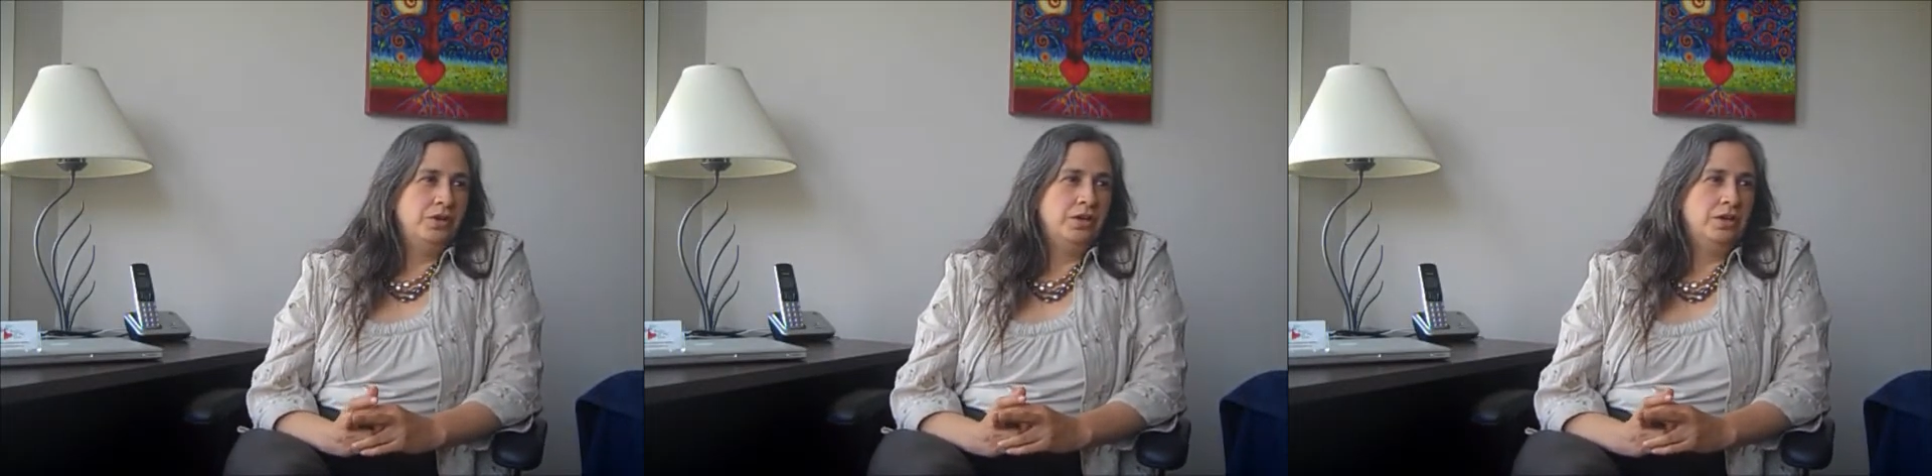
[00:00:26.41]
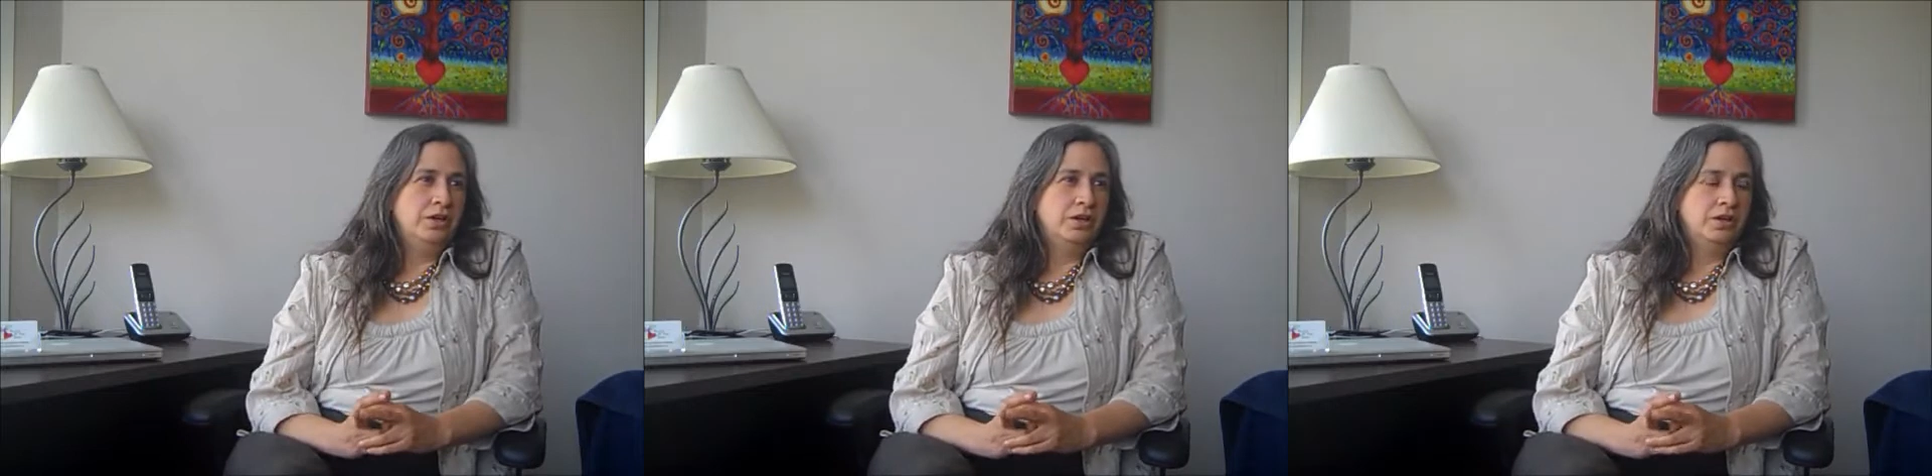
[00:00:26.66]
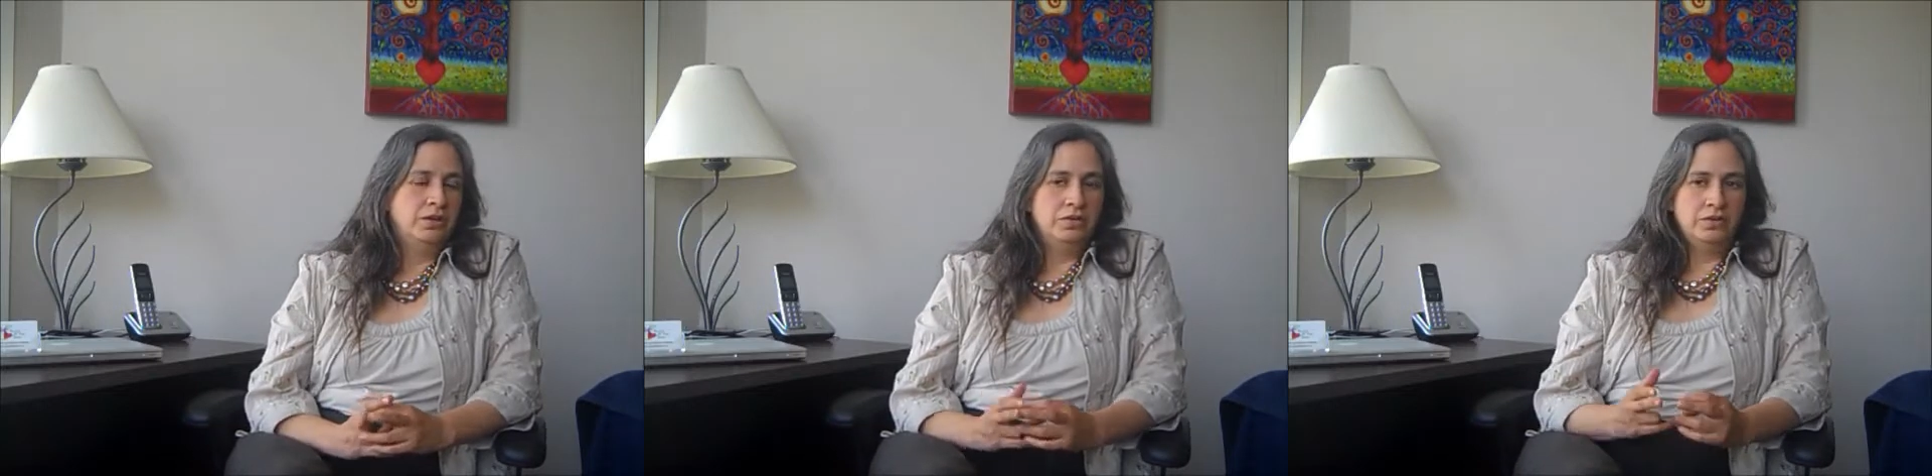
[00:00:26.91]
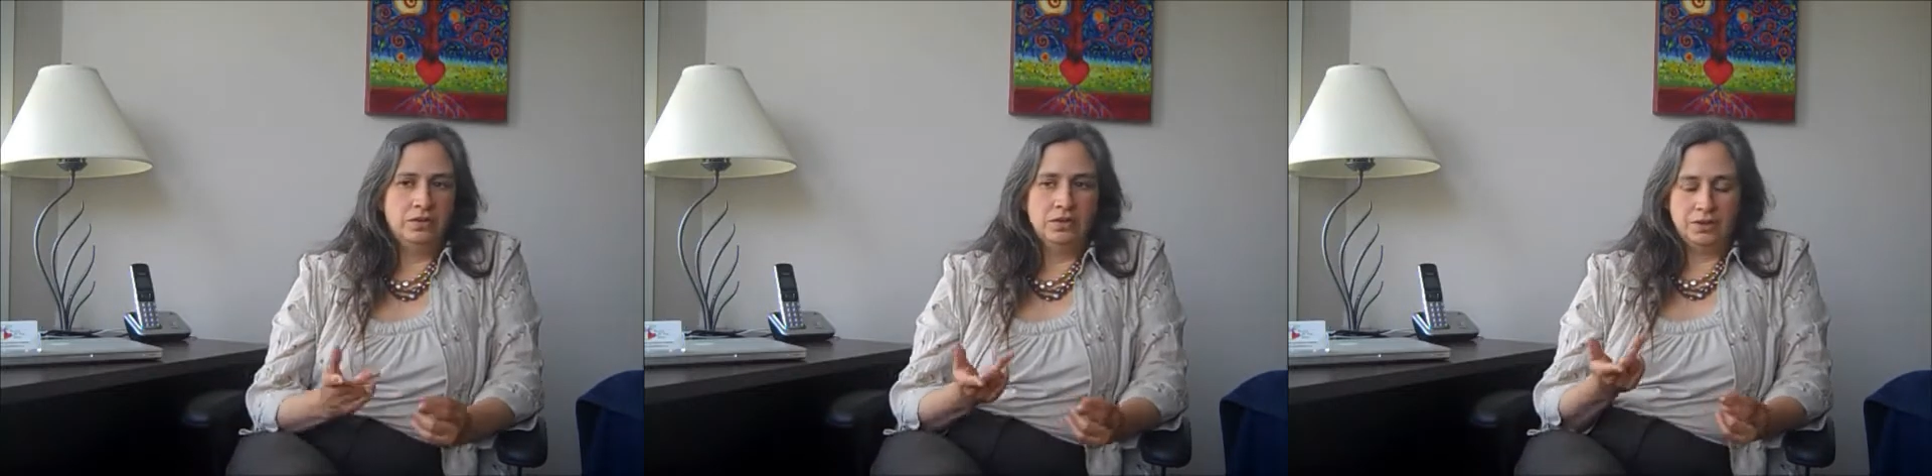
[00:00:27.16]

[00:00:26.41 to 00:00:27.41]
And